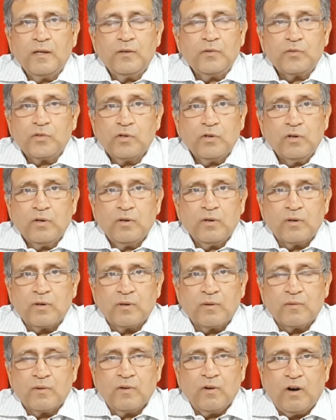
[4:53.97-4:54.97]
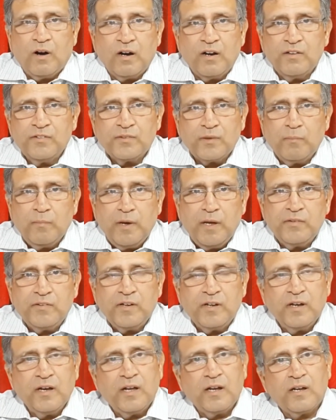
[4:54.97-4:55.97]
So, God is
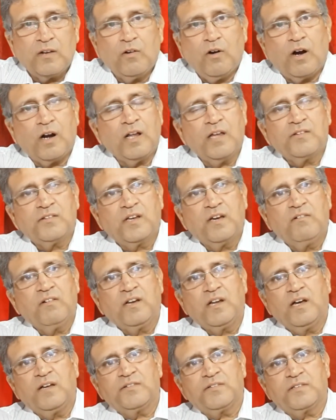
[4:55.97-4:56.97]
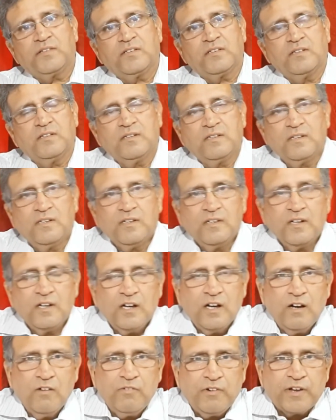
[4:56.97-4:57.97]
amazing and God has given us
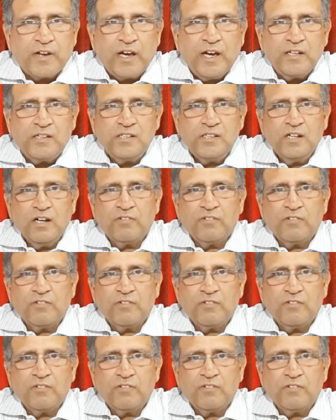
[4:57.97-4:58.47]
a variety